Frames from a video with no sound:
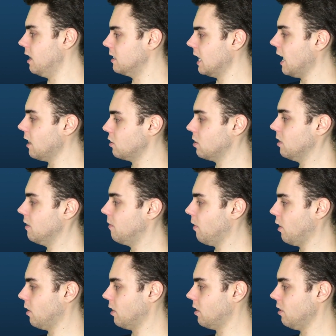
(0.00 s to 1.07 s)
It's actually
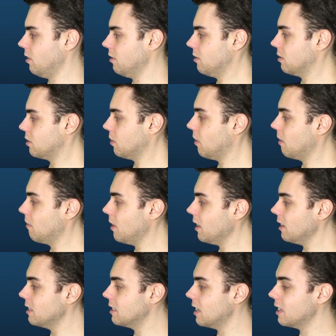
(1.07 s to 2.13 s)
vertical. So it
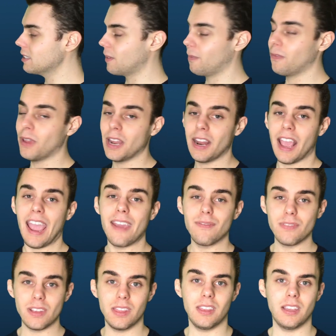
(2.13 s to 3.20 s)
really does fit
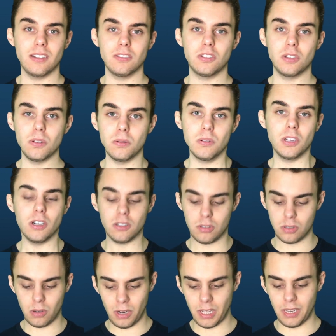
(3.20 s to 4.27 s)
everything to your
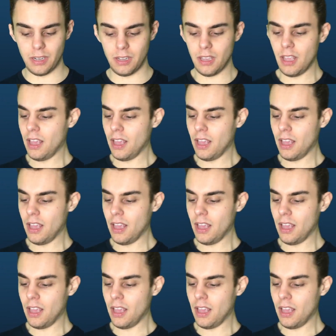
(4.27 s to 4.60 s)
screen.